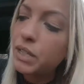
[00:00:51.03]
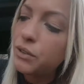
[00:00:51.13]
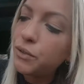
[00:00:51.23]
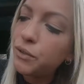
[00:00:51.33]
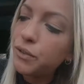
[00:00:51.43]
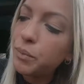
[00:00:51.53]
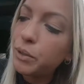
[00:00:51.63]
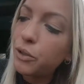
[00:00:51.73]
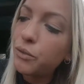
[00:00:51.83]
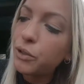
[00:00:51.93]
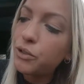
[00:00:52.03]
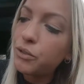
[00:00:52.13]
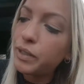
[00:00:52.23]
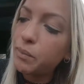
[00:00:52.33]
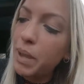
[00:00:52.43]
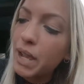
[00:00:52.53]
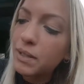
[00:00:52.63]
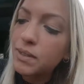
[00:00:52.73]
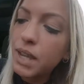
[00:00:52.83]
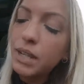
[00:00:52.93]
And if you flip it over to the
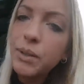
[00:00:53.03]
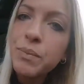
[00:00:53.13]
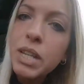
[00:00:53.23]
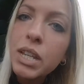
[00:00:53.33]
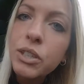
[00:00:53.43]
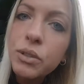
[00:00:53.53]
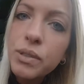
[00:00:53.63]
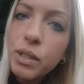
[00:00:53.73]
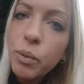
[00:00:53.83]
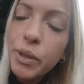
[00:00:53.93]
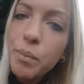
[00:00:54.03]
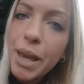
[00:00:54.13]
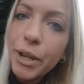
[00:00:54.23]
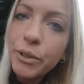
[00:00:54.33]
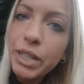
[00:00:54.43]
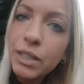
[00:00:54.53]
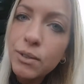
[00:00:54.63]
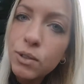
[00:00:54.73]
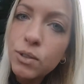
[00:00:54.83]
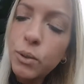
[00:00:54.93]
back side, you'll see where the battery
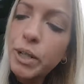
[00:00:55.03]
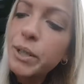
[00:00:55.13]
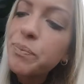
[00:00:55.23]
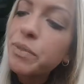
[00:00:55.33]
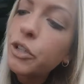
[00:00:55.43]
is stored.